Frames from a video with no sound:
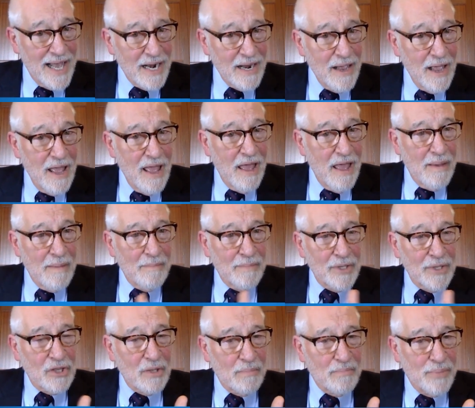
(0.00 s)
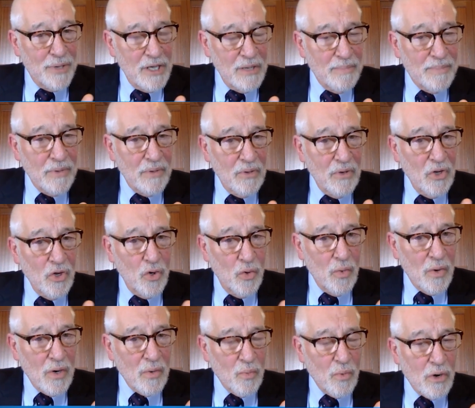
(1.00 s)
that, but the people
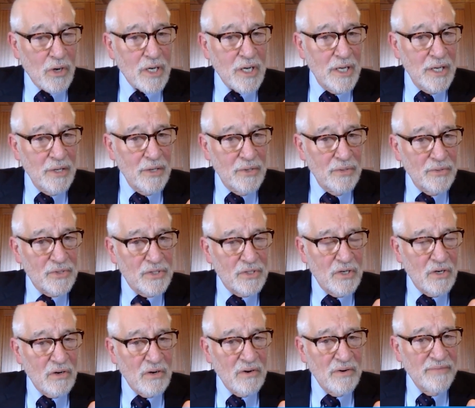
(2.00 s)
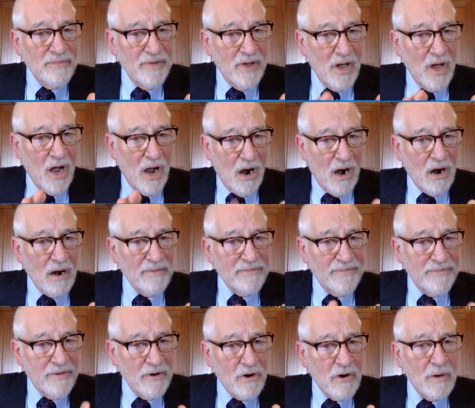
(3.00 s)
who are working to serve our
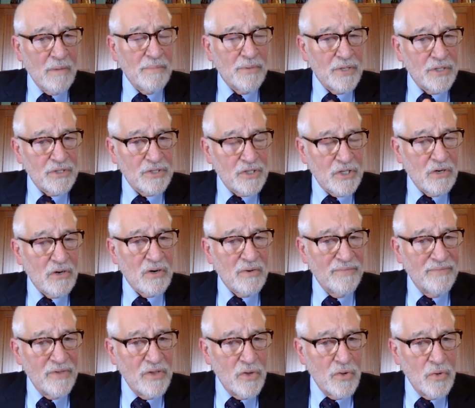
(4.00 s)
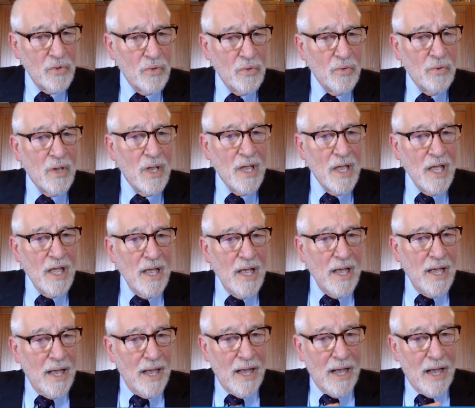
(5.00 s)
firm, to serve you,
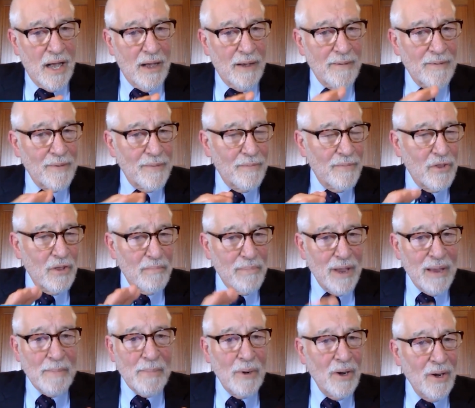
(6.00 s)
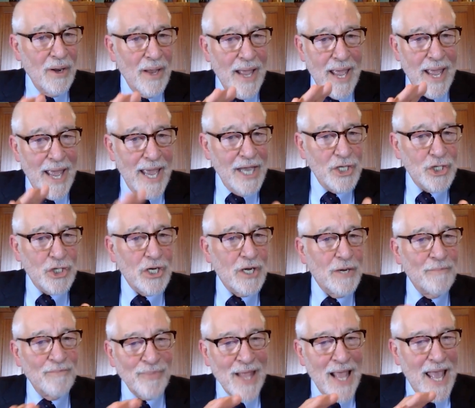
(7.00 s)
the people,
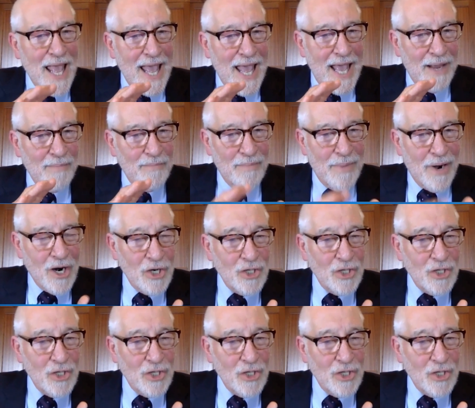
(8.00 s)
Aisha and